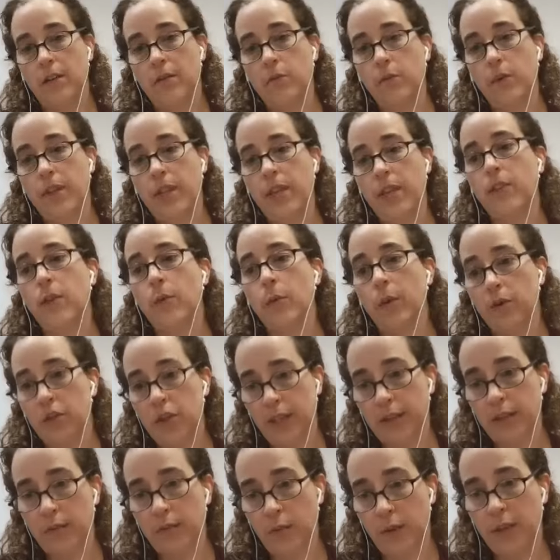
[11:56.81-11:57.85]
within
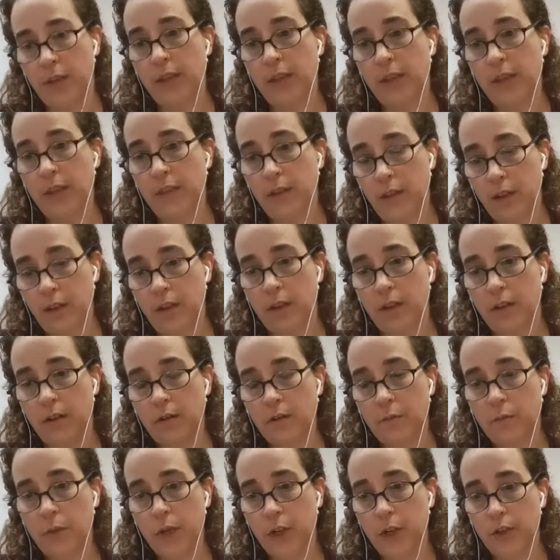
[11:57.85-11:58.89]
the
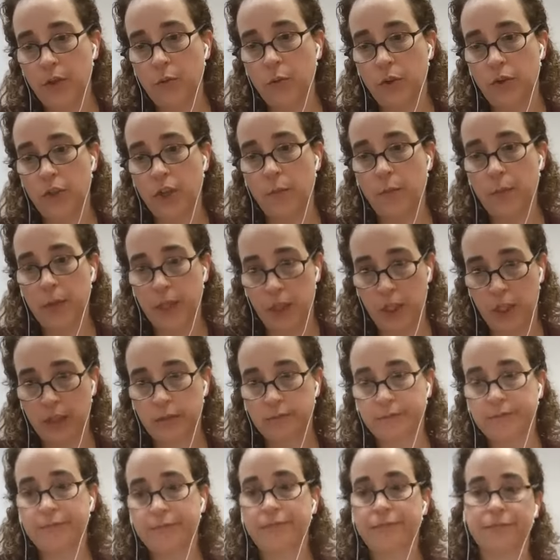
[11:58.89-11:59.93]
personal wheelchair
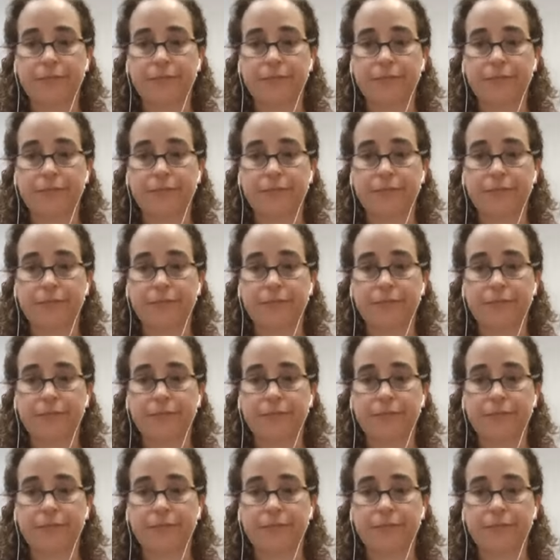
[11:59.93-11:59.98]
budget.